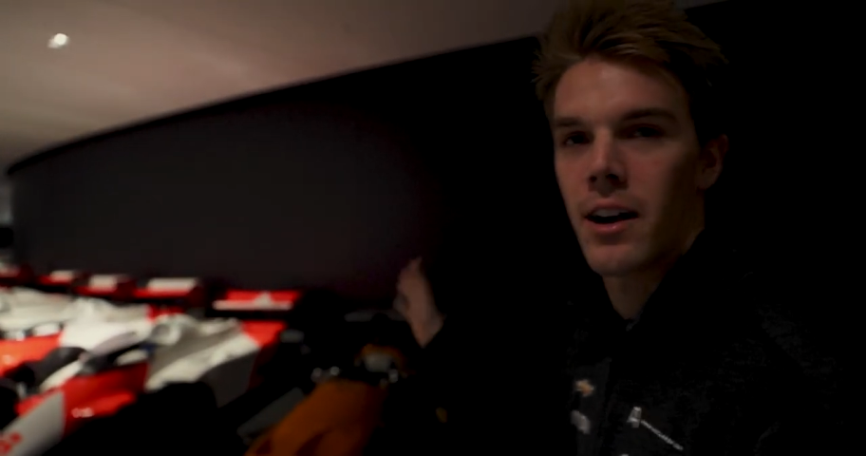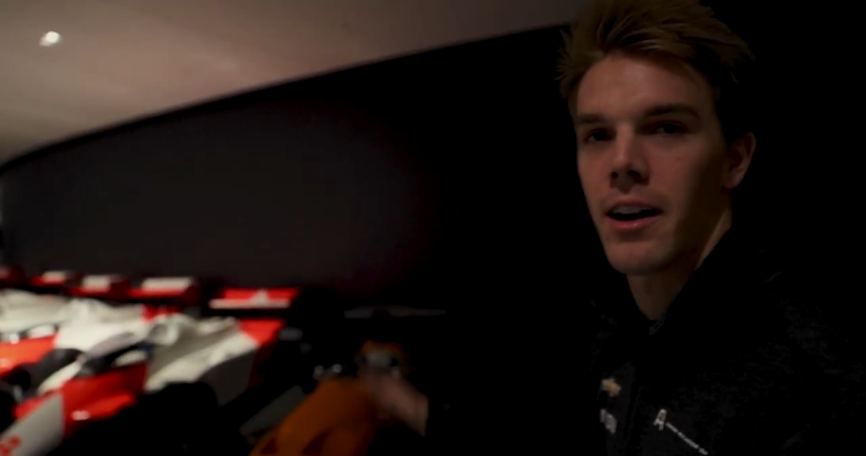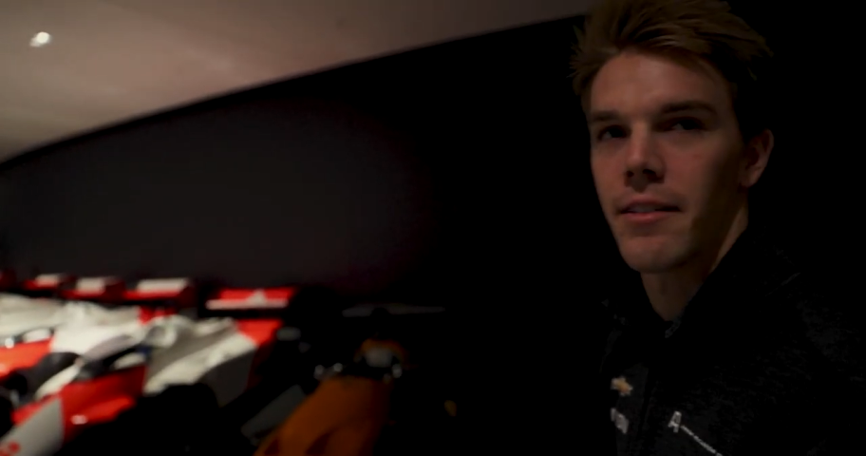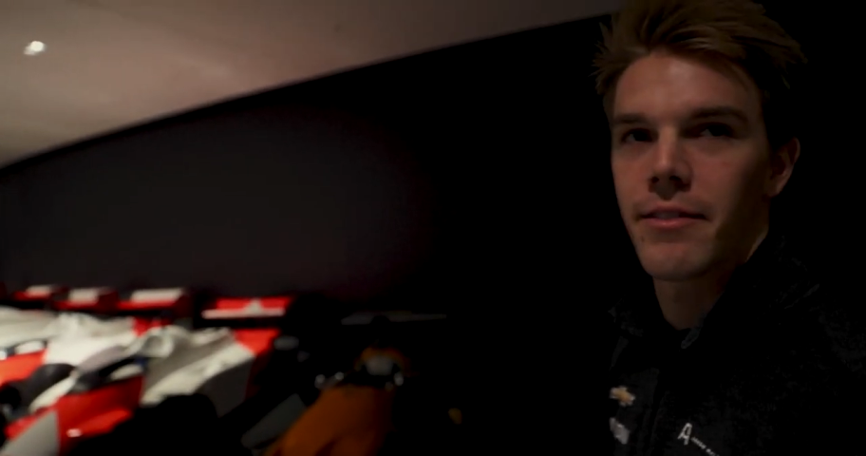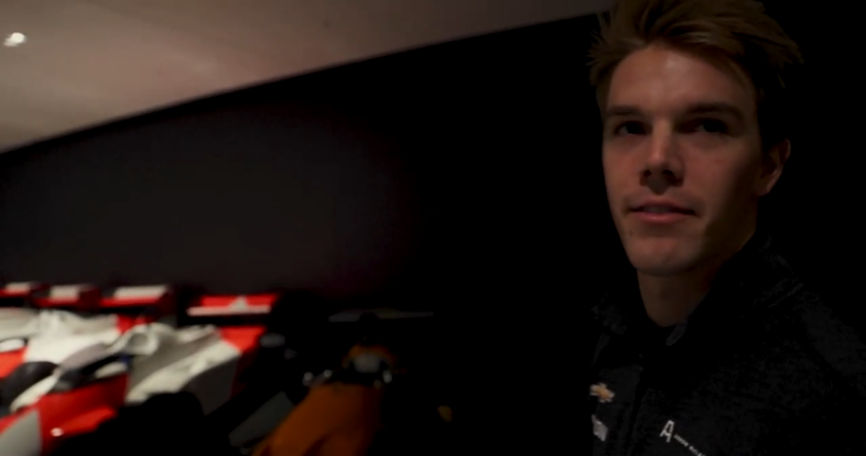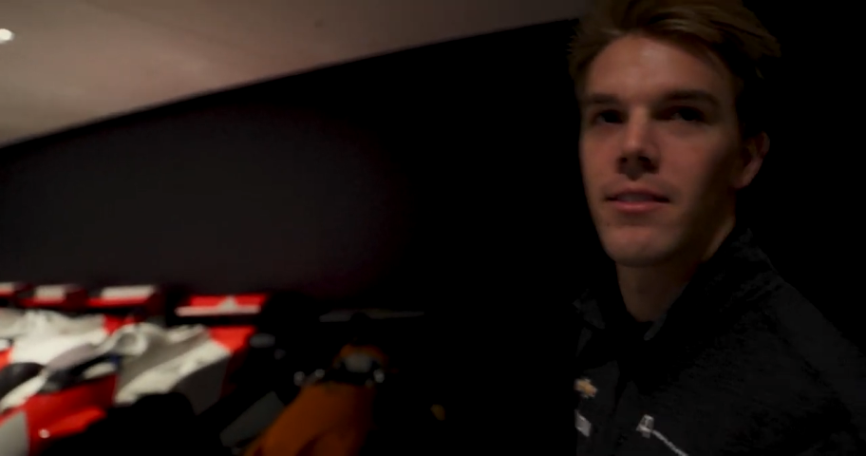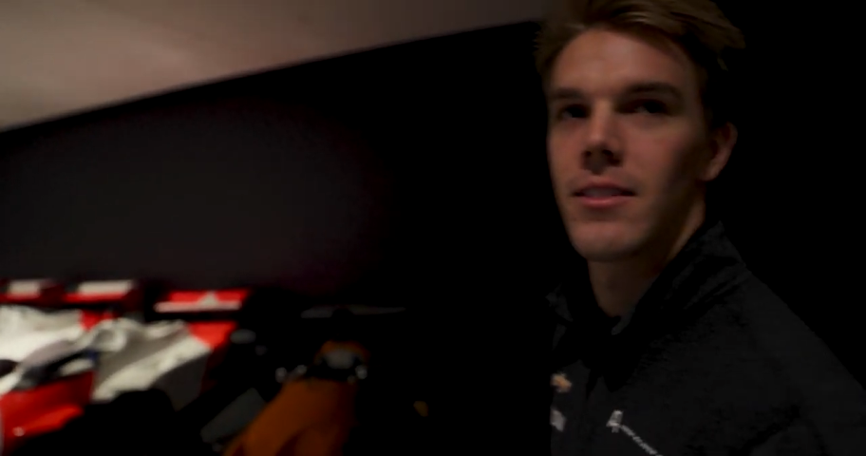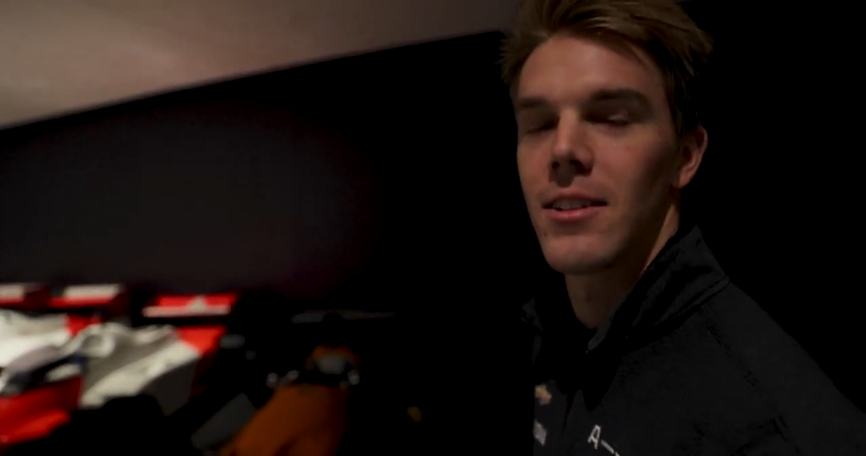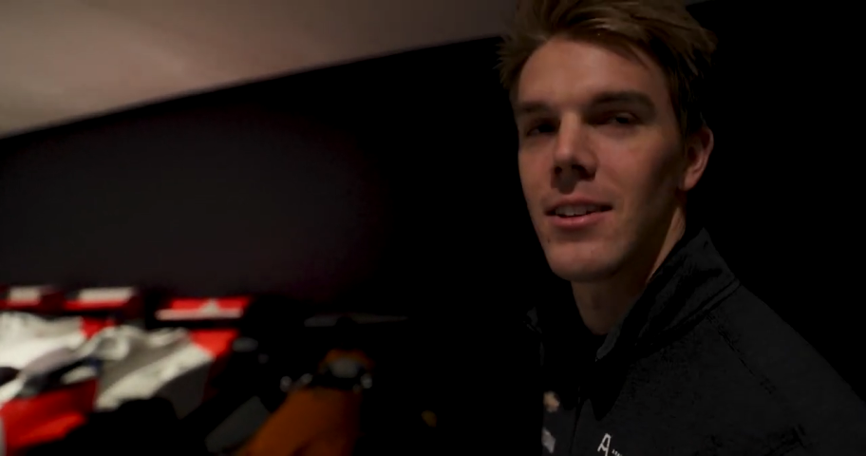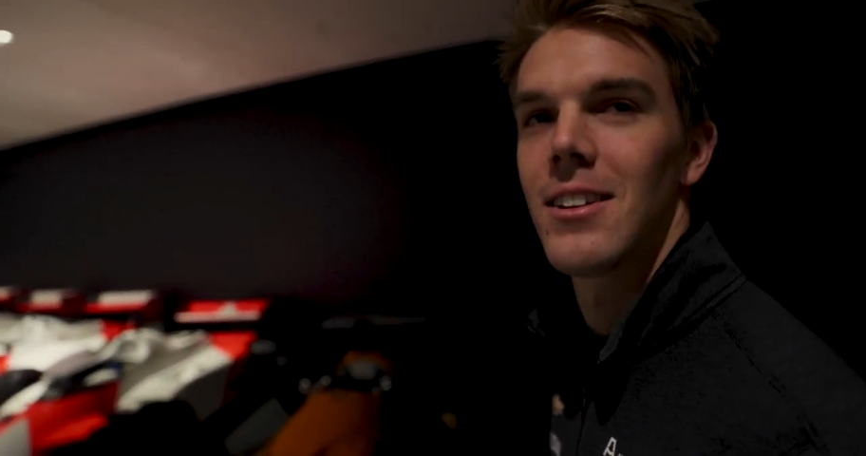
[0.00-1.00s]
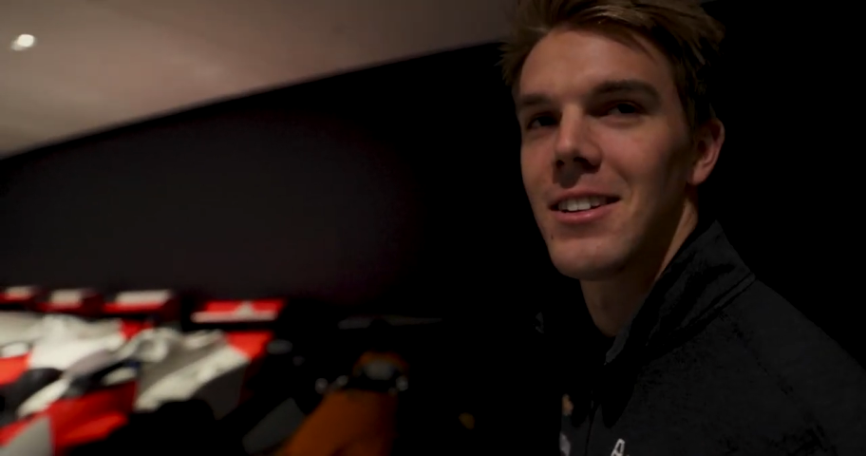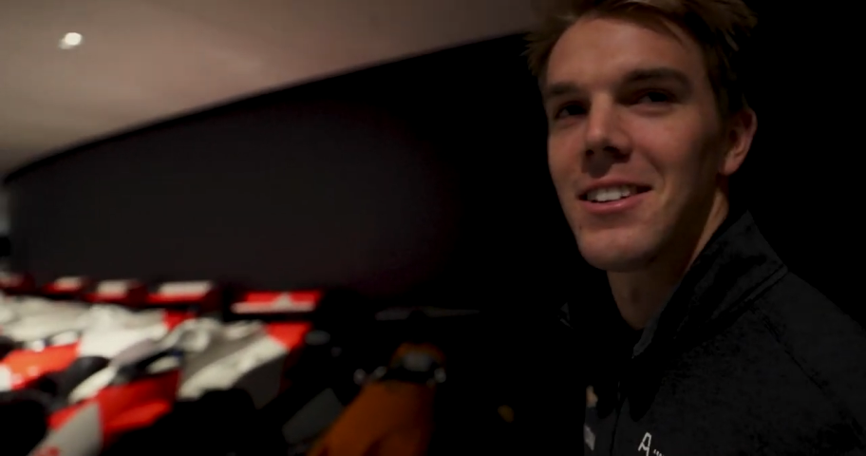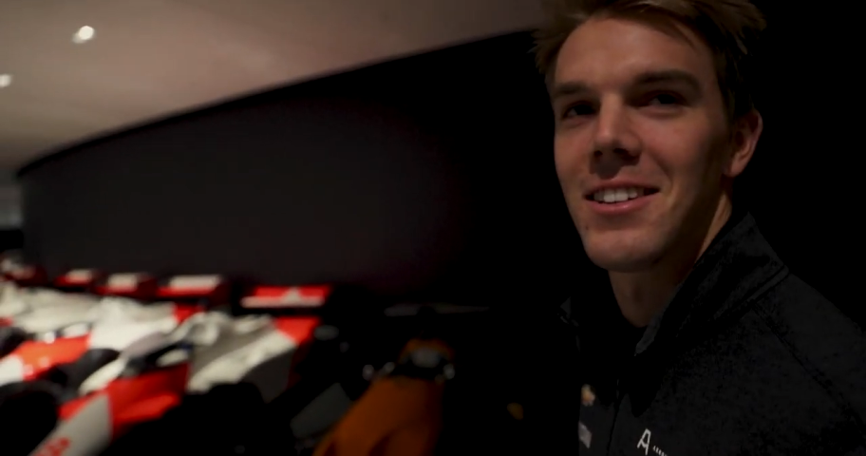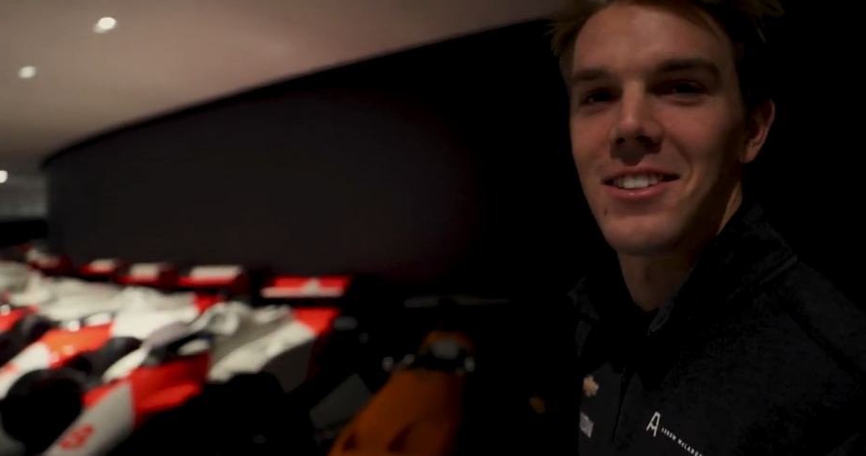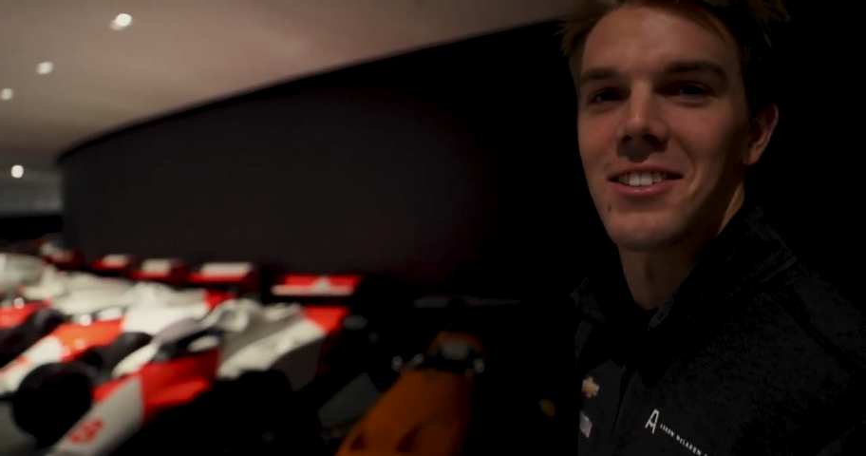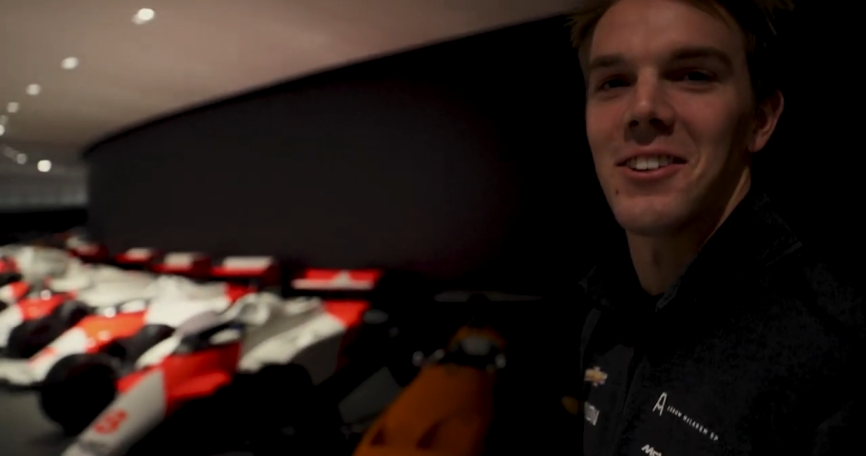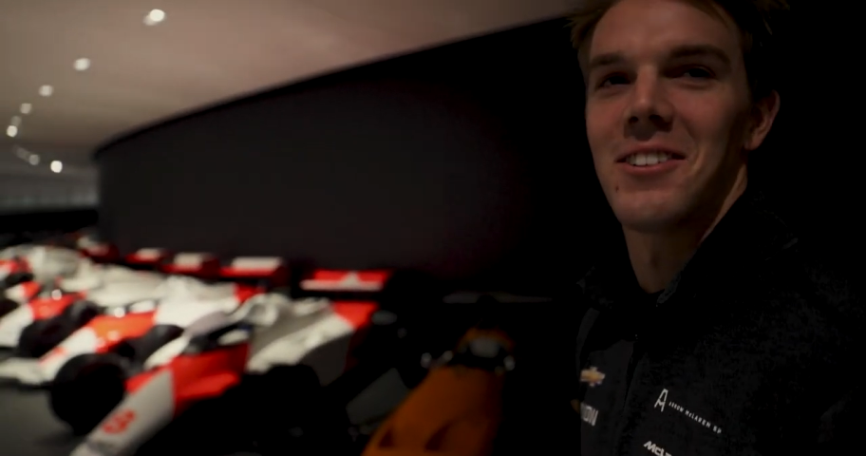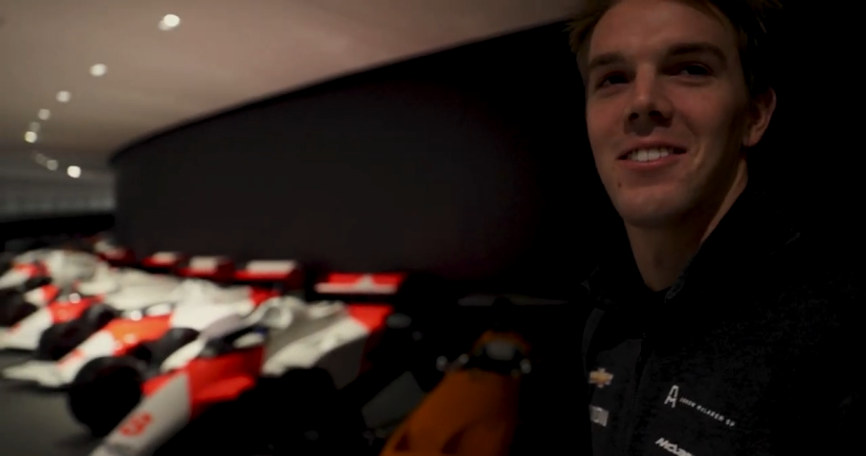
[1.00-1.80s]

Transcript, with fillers: half. So.